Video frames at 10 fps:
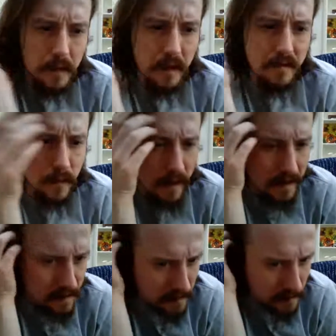it. Midlife
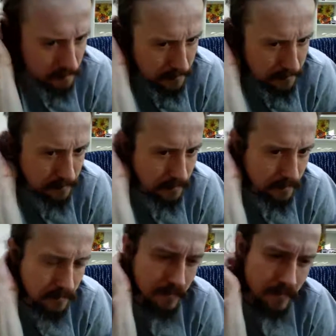crisis.
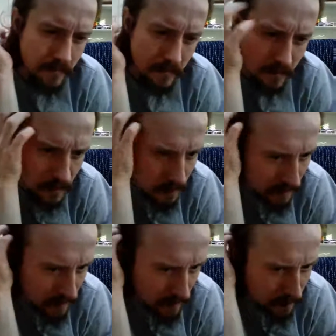
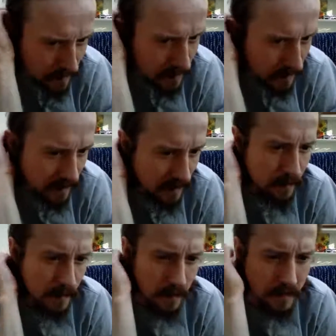See if I can make it to
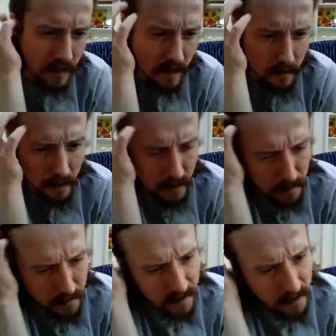80, but I'm
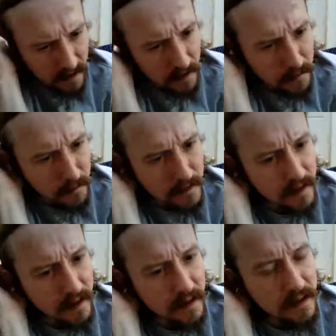dynamiting my head. I'm not
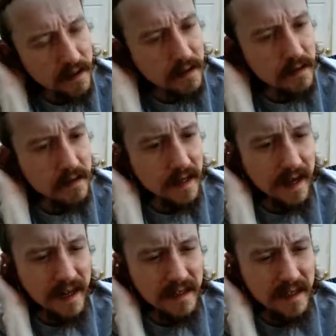taking any chances.
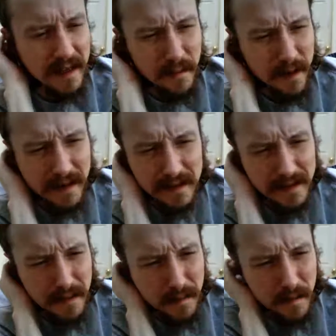And I had death rights
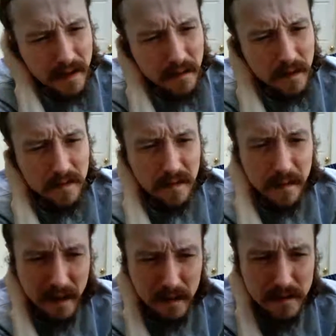at some point. What,
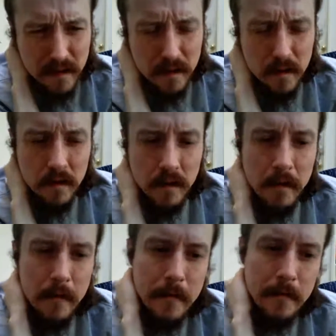from Howard Circle?
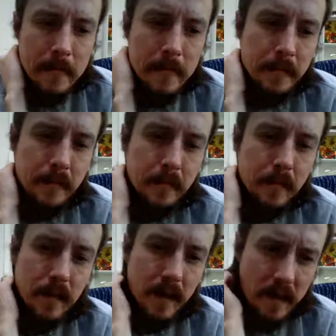
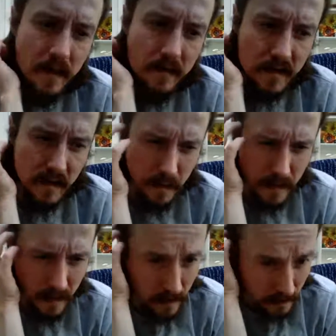They never
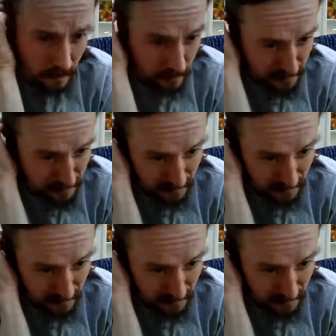stopped lying.